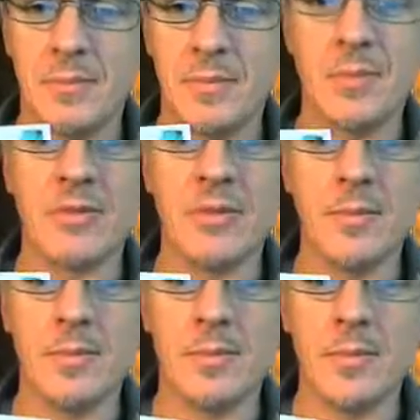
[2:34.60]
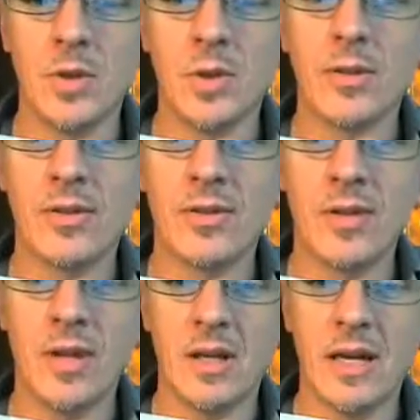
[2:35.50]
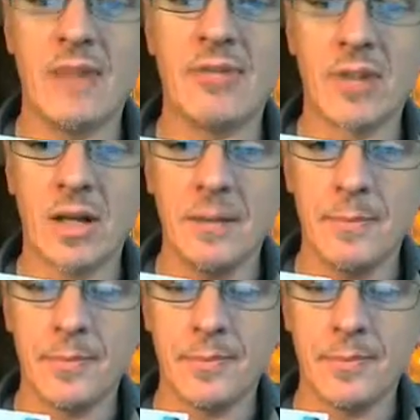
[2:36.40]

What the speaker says: people from North Africa,